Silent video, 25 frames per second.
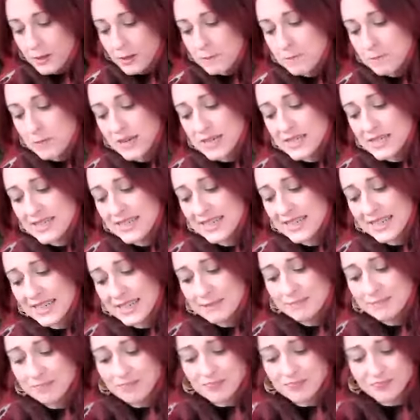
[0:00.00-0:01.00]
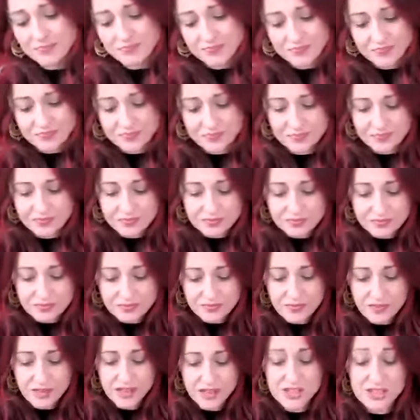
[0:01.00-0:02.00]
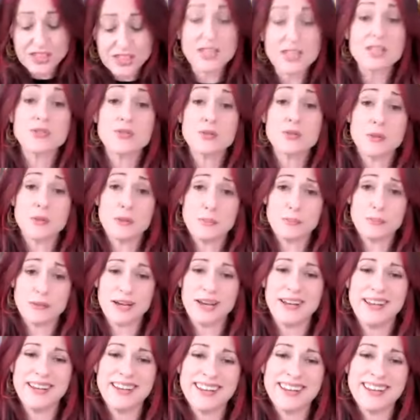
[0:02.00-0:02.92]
And basically, she does remember.